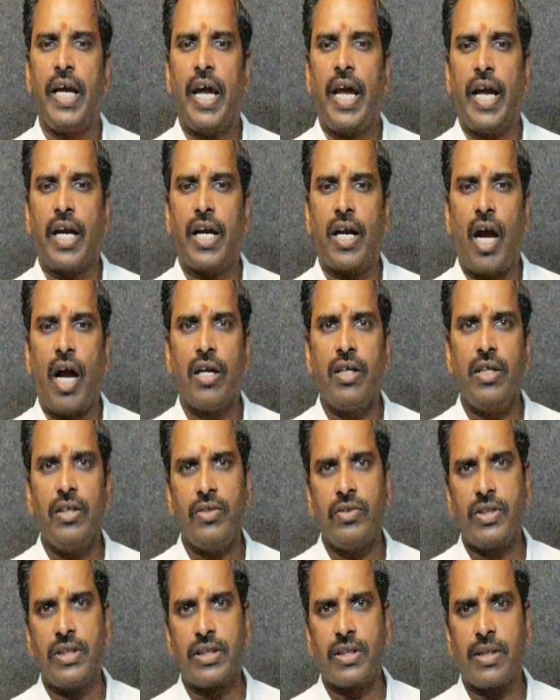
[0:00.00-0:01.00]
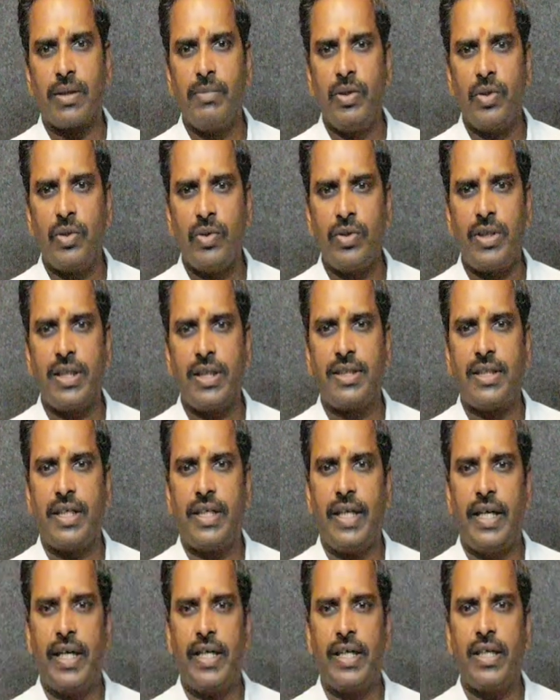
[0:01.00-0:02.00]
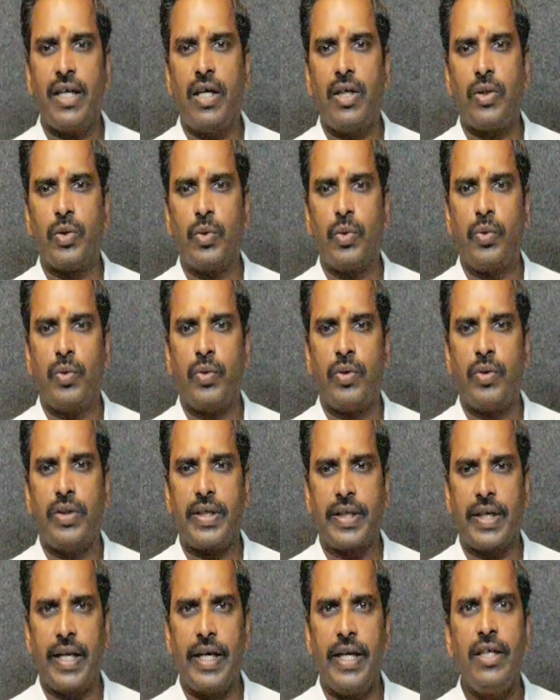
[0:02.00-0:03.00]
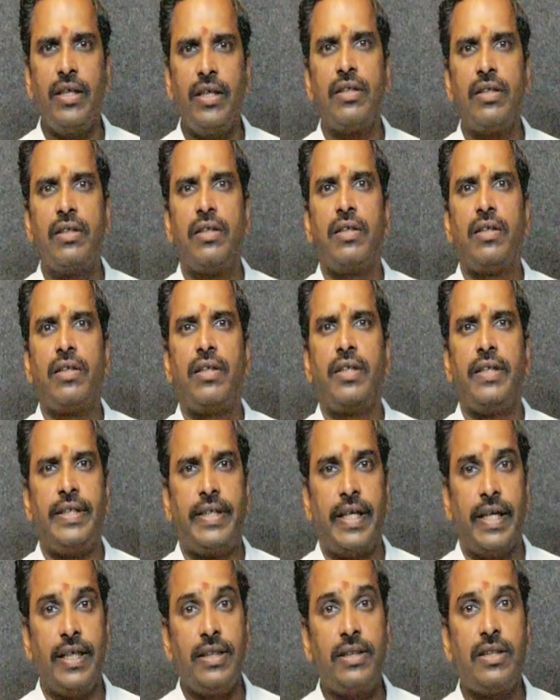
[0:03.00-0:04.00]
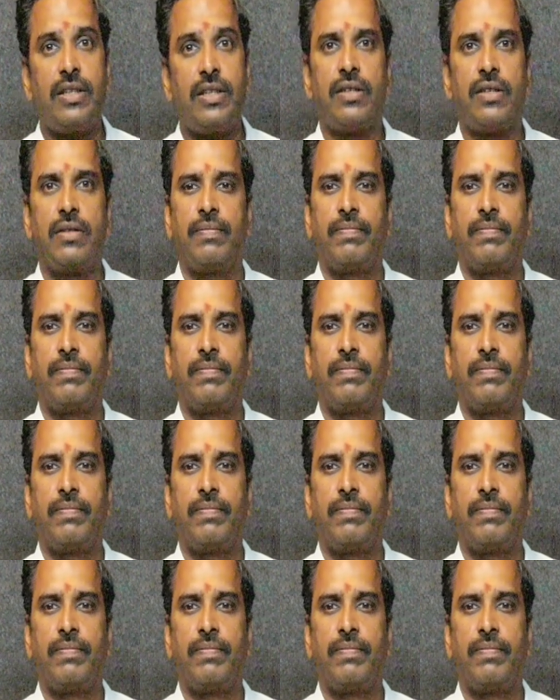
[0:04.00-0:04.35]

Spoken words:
A cognitive system uses the data to train, test,